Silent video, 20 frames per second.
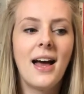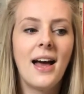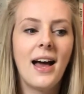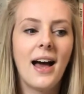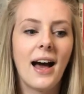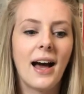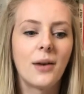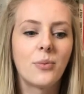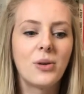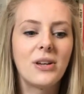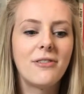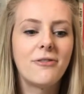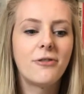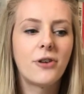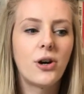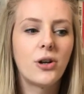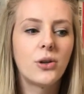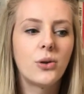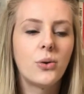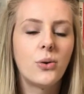And we
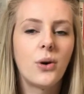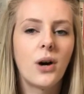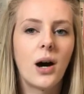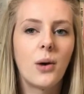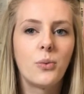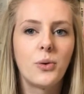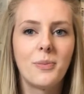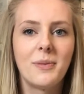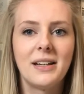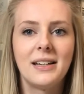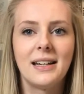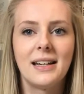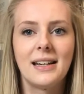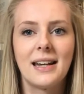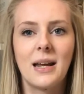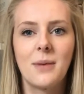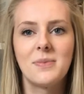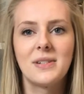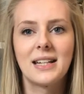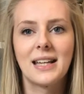follow a woman
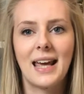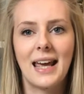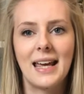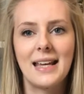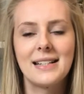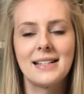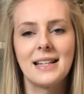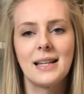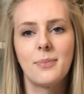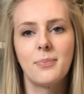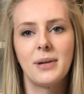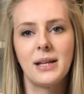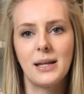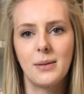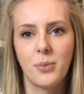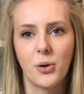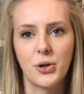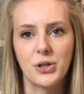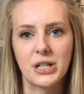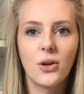named Casey
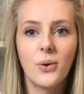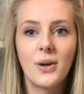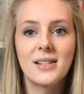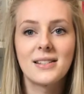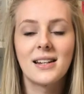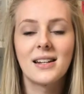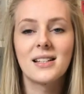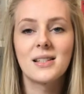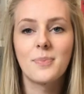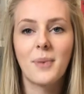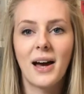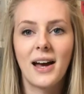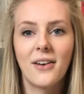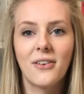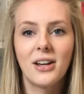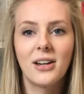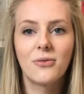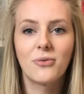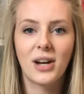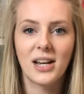Peabody, who is an
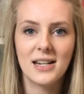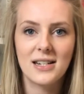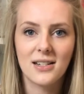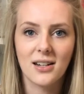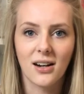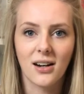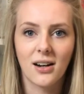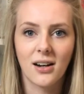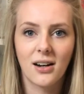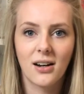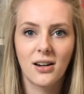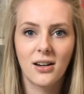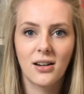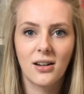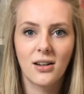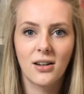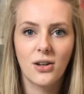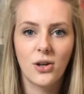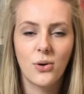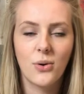aspiring writer
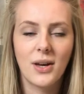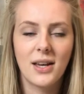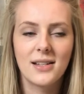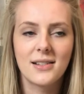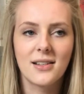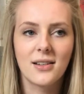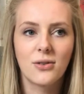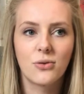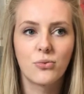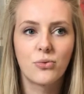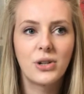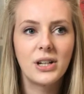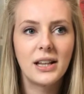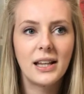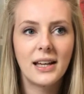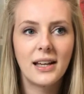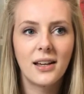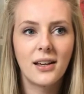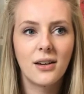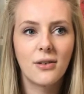who is
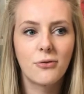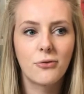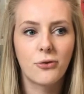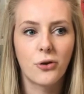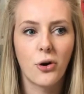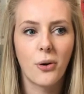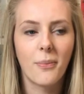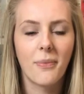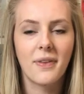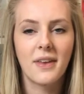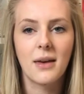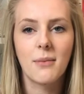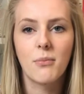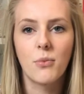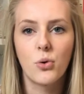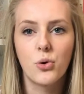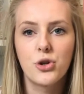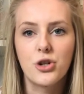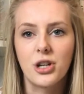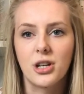reeling from the
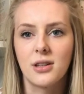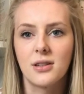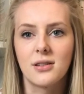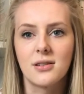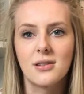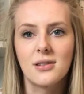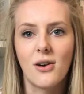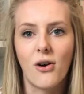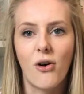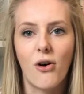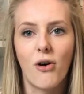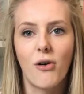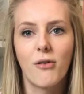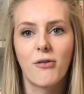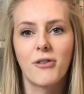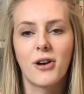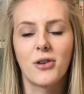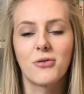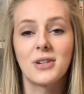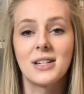emotions of
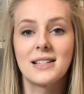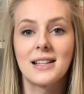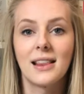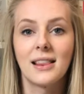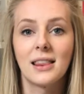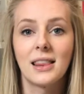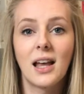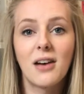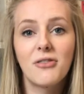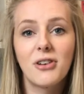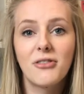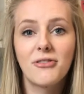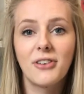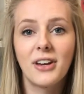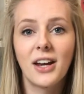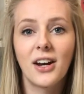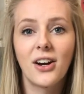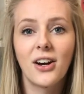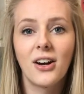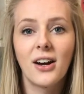a recent love
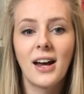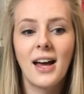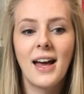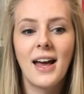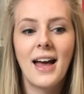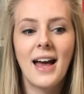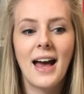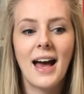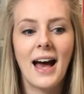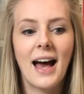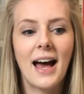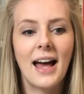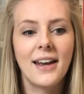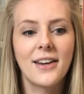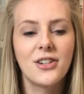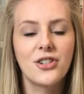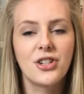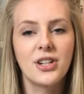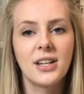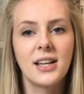affair,
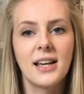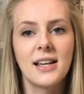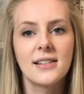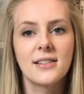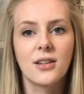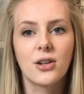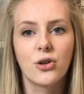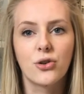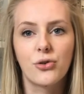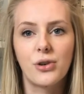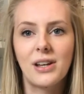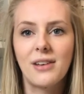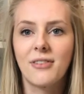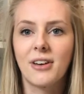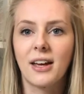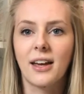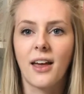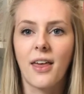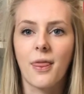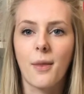and she is
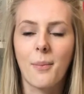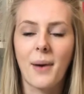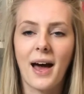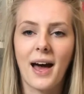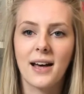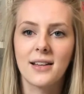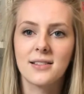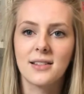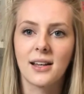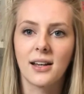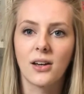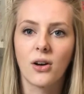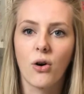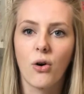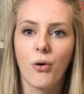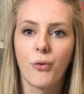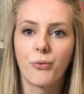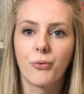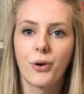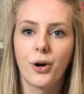grieving the passing
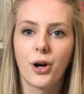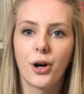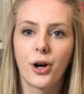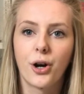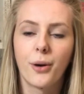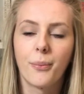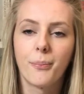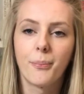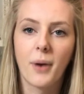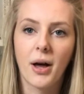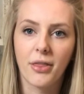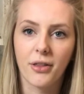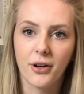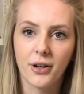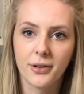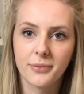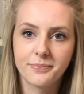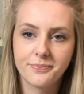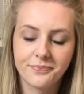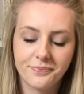of her
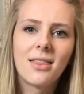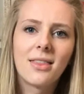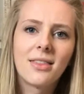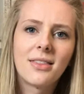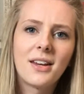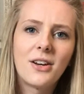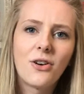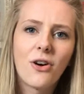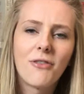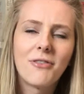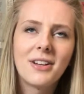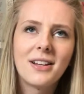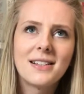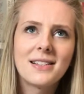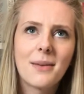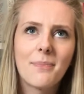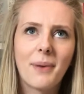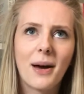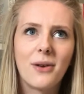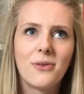mother. The novel is
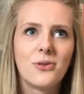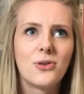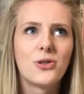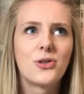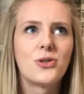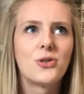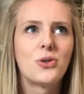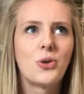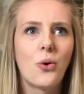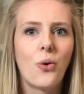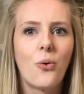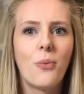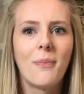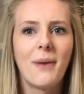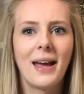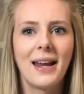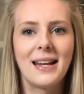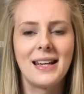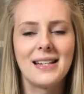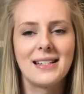about so
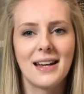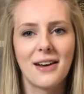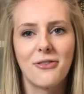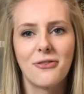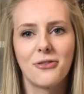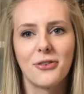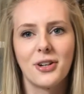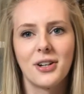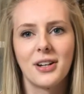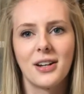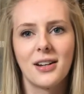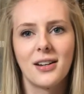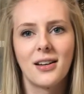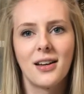many different